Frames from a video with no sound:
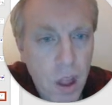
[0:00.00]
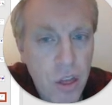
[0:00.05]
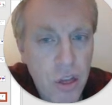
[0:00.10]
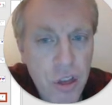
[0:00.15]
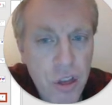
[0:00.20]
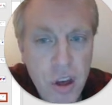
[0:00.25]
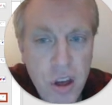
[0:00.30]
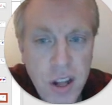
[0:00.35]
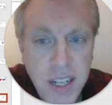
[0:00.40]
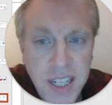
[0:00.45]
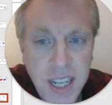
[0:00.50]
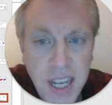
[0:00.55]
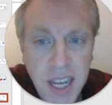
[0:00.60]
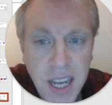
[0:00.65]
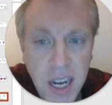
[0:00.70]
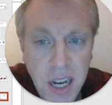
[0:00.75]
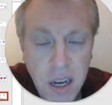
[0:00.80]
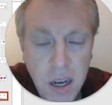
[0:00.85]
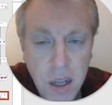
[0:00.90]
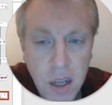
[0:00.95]

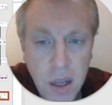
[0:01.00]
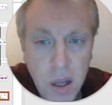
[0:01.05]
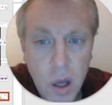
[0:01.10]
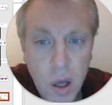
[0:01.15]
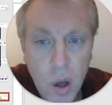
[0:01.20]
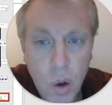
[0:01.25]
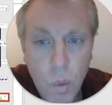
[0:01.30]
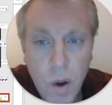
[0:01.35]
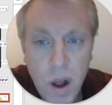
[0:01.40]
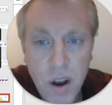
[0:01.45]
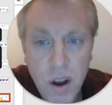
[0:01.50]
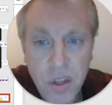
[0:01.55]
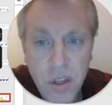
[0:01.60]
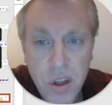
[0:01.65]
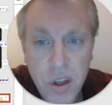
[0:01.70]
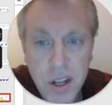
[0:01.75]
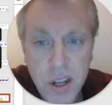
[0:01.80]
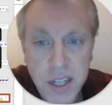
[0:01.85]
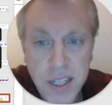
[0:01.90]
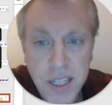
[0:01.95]
13, when
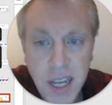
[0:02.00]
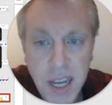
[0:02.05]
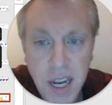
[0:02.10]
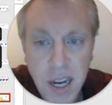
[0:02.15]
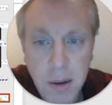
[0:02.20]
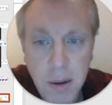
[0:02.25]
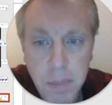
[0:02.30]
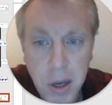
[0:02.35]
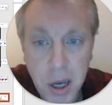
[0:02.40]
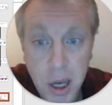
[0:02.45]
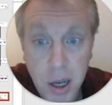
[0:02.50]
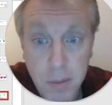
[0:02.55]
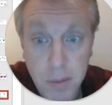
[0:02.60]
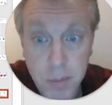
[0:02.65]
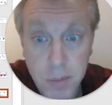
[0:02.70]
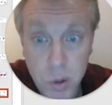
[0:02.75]
13 becomes